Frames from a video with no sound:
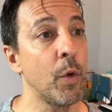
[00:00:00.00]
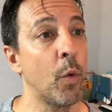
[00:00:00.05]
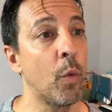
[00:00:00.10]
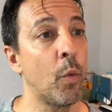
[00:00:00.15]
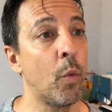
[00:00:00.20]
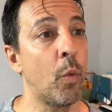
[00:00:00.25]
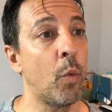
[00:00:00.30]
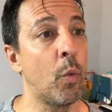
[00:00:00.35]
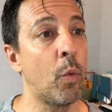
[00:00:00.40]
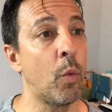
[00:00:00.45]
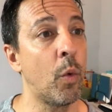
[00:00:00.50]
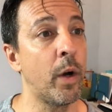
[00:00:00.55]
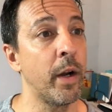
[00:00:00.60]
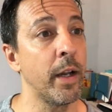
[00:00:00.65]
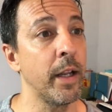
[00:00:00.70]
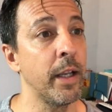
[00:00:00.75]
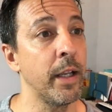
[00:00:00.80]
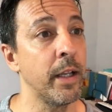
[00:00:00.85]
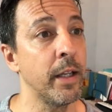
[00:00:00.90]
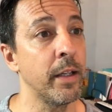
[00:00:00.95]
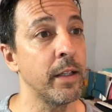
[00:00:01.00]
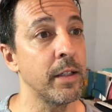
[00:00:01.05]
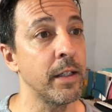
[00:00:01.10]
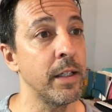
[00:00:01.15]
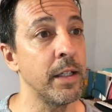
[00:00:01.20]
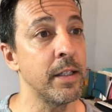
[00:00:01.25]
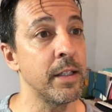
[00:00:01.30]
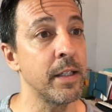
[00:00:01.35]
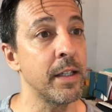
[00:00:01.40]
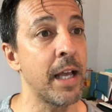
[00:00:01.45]
What it
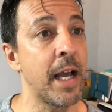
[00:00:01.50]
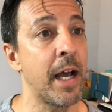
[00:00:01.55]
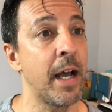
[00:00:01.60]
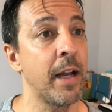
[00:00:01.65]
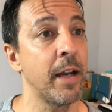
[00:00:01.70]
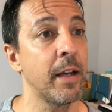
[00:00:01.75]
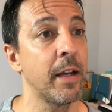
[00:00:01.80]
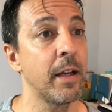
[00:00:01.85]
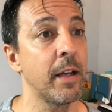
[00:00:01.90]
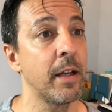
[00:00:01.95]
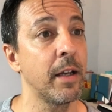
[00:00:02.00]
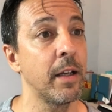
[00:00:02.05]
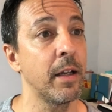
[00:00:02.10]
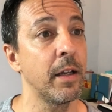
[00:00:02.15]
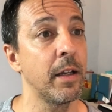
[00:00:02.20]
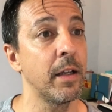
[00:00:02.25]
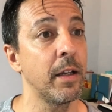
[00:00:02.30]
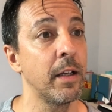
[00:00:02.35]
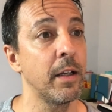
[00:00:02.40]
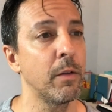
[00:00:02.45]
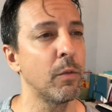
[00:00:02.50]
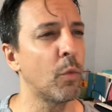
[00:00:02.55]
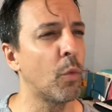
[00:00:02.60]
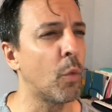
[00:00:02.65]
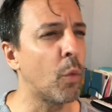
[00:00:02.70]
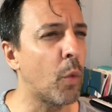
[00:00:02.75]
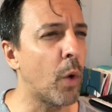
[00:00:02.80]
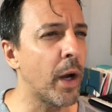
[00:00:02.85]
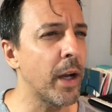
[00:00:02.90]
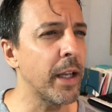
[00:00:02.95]
is that
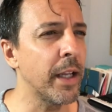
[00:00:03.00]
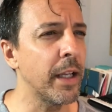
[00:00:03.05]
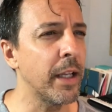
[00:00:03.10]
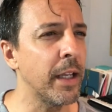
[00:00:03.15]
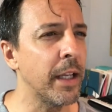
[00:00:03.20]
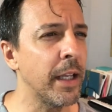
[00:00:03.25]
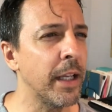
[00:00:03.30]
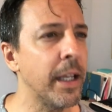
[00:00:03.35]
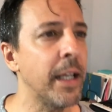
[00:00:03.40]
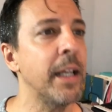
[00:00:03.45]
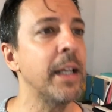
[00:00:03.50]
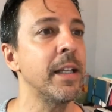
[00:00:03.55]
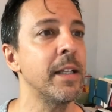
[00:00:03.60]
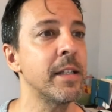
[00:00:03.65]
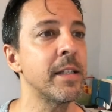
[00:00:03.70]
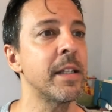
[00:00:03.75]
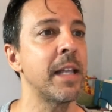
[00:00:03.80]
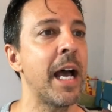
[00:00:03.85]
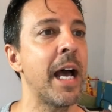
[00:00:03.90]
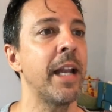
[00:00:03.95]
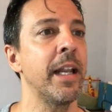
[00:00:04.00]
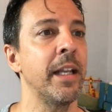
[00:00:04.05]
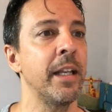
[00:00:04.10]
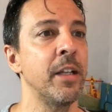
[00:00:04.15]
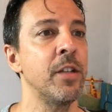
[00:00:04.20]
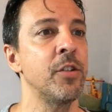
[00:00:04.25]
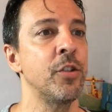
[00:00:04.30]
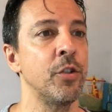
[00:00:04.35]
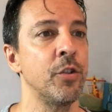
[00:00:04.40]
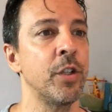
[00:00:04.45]

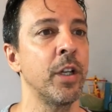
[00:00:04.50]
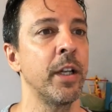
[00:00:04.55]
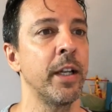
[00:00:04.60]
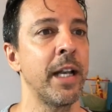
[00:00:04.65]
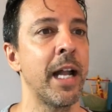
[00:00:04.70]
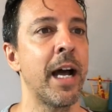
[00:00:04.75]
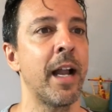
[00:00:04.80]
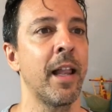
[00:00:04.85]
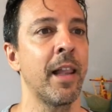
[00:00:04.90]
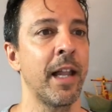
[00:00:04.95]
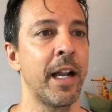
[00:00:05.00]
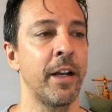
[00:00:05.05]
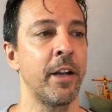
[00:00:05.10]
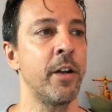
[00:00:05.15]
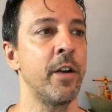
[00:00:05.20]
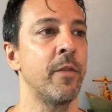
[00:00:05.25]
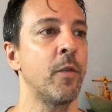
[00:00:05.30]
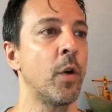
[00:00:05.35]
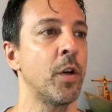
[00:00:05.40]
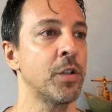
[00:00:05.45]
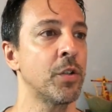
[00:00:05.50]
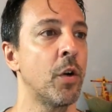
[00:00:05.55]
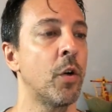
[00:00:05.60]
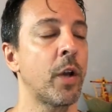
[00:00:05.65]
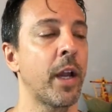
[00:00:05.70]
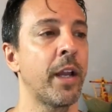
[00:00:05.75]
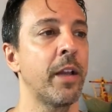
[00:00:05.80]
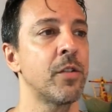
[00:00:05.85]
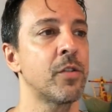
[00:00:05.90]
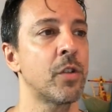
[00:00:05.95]
is usually not aligned in your voice.
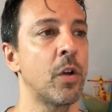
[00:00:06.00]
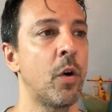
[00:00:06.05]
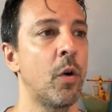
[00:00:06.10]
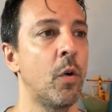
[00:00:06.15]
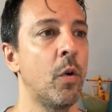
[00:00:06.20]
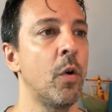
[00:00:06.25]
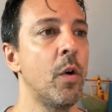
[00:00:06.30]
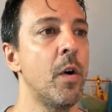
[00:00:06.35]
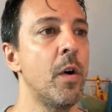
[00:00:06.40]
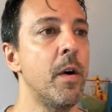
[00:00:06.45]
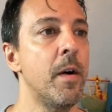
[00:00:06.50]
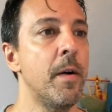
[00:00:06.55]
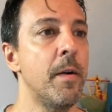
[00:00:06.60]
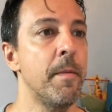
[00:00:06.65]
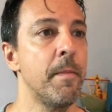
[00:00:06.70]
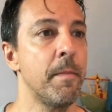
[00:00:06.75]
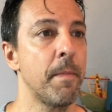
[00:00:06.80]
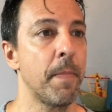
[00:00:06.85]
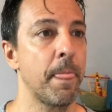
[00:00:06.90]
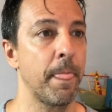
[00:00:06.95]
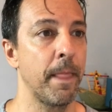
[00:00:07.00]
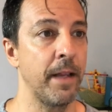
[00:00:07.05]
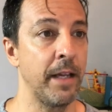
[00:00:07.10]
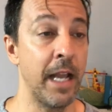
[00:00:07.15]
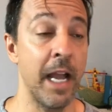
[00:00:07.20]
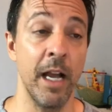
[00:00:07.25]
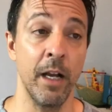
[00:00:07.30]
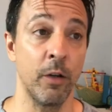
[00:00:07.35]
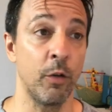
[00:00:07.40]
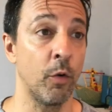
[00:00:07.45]
Okay, so
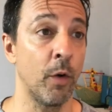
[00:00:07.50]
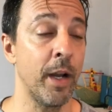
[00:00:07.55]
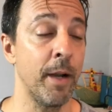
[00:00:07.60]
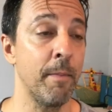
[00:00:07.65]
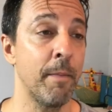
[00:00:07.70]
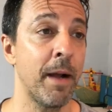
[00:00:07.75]
yeah, great.